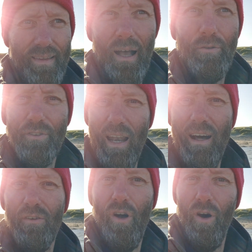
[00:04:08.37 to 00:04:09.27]
doused in
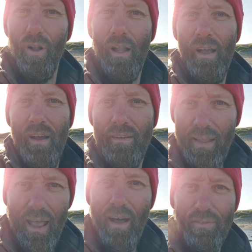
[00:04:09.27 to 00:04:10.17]
alcohol
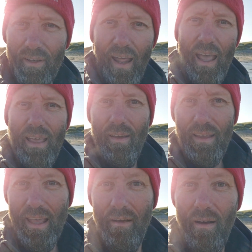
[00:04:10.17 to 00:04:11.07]
day after day,
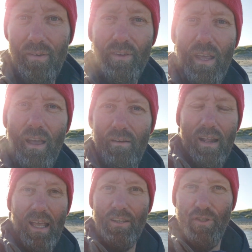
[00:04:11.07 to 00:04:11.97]
year after year, and
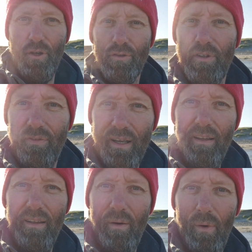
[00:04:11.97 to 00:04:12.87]
it gets used to
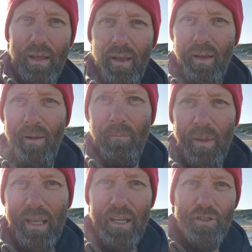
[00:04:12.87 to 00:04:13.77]
feeling that way.
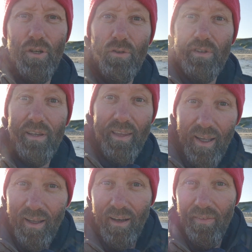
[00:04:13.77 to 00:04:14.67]
It gets used to
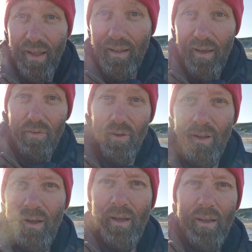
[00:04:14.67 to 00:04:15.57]
thinking on that level.
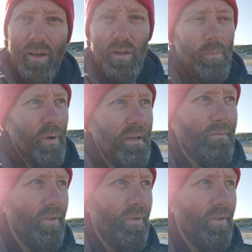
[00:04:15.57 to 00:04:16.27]
You know, the brain